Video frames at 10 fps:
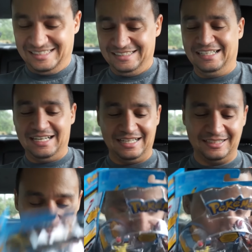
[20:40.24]

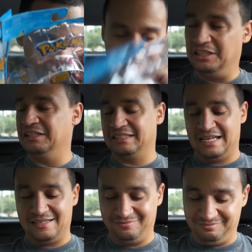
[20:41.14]
Ah. Oh,
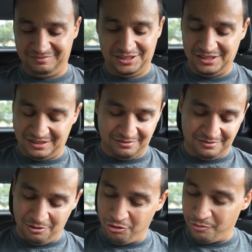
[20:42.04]
God. Just
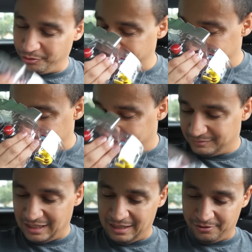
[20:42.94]
horrible.
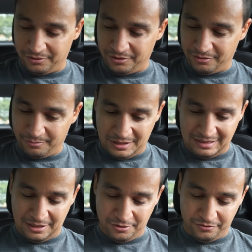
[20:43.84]
I don't know
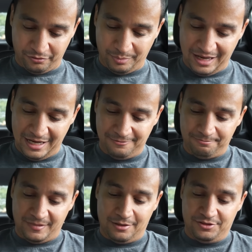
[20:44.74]
what they use for paint.
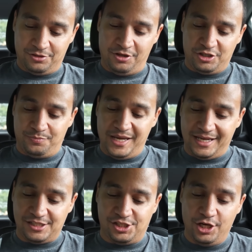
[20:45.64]
So there's
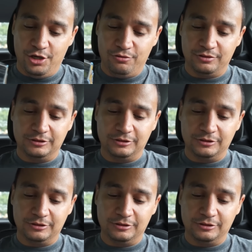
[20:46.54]
Pikachu.